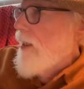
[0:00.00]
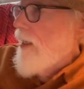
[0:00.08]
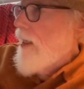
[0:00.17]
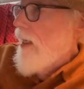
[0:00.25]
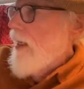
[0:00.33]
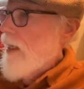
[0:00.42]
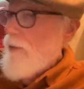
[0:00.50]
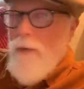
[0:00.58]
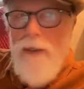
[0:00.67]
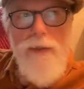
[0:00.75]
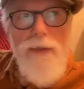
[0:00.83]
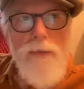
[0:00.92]
I
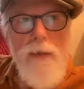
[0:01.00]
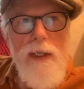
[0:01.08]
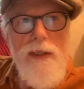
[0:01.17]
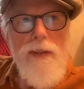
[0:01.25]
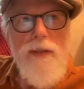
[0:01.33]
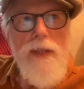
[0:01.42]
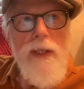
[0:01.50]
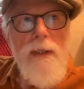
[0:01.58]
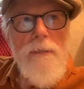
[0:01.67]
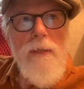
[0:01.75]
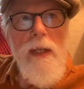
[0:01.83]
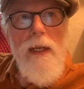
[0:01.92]
once was
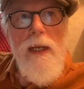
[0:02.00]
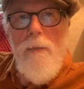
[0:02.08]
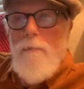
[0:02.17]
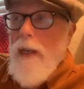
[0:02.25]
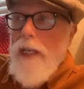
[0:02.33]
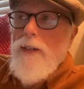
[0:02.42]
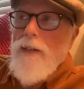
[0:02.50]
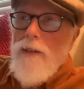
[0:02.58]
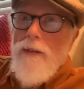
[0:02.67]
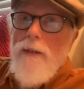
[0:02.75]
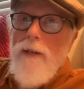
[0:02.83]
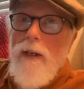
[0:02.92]
a
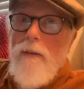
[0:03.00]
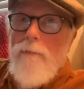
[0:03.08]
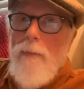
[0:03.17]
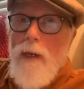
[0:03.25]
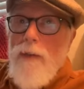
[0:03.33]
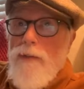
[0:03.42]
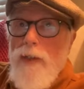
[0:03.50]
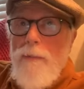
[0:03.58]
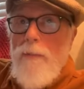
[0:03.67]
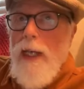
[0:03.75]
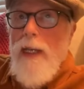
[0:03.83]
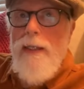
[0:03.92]
baker of
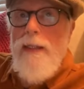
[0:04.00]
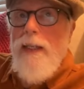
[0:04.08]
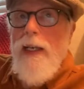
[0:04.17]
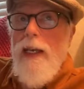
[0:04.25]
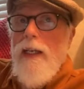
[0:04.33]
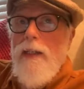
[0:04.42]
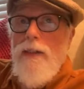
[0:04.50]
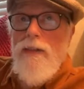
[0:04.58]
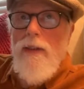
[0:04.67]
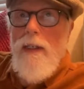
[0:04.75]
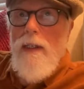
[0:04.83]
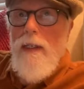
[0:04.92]
marzipan
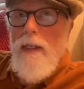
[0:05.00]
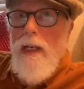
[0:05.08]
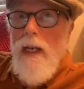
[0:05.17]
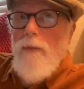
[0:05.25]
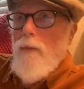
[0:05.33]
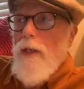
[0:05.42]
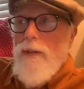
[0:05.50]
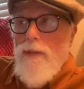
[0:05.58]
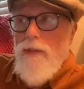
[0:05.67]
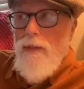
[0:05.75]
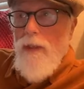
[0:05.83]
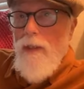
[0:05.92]
cakes. I
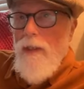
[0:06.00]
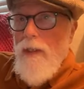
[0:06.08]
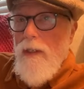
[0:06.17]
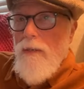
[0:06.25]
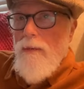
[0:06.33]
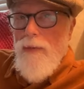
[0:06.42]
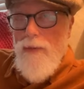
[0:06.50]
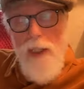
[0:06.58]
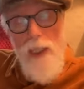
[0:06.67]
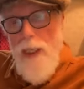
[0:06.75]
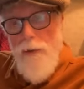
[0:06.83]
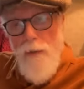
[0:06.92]
once was the
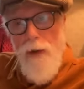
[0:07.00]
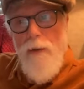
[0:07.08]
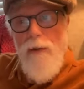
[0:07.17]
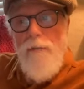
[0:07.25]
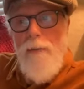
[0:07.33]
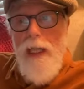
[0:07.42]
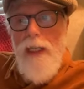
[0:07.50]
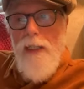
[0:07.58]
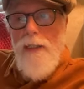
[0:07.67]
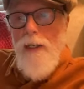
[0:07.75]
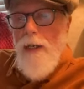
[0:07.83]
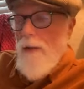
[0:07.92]
hero of
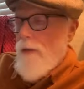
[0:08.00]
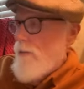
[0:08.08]
Megiddo,